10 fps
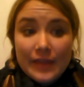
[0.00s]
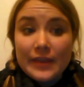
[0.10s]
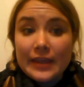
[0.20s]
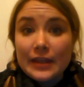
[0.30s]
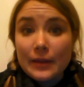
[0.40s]

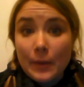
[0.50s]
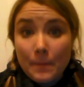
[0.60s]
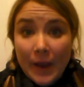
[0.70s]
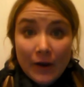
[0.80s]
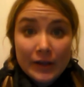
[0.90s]
They can
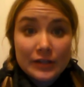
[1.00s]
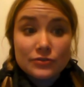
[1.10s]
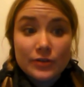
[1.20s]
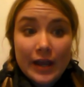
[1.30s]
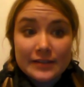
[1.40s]
compare and
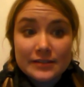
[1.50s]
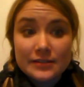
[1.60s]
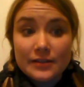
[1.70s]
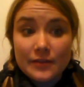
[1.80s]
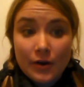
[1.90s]

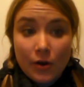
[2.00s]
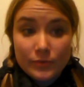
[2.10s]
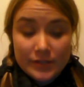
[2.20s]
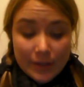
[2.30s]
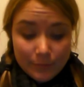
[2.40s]
contrast their
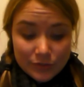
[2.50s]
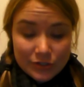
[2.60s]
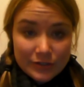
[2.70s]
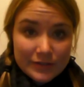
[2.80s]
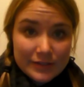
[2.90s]
own
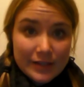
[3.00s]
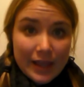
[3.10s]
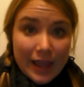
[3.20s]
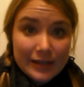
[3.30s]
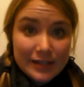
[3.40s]
temperatures
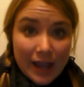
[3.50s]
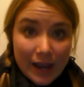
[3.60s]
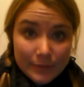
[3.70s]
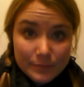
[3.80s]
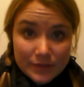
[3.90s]
and
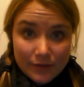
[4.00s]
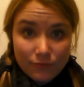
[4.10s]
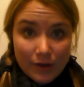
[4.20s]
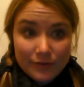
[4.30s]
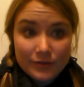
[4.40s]
types
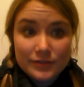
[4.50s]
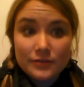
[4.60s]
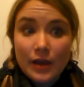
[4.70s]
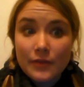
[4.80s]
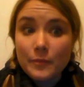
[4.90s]
of weather
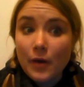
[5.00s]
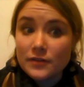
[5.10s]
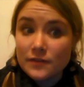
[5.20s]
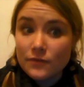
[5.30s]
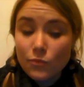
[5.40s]
to other
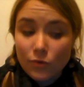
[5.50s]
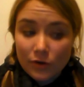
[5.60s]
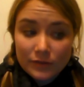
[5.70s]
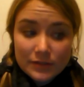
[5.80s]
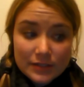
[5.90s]
parts of the
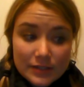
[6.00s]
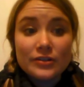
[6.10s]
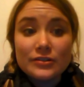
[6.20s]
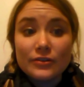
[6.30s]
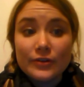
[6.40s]
world,
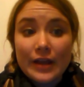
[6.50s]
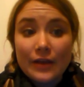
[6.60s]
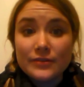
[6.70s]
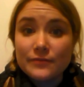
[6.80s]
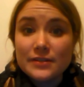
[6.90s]
start to learn
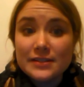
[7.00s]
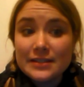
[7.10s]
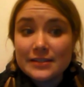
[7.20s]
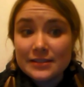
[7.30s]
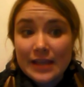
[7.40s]
how different
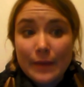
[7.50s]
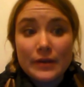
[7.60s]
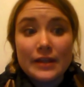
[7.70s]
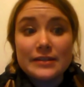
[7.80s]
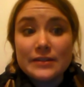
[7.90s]
seasons
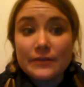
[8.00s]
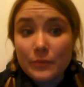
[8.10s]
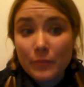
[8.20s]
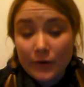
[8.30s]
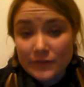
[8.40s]
happen at
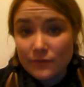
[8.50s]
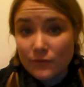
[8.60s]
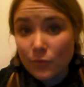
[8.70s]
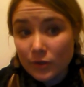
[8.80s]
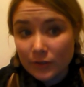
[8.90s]
different parts of
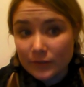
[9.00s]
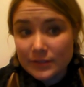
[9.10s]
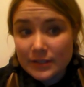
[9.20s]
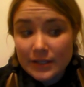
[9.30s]
the world.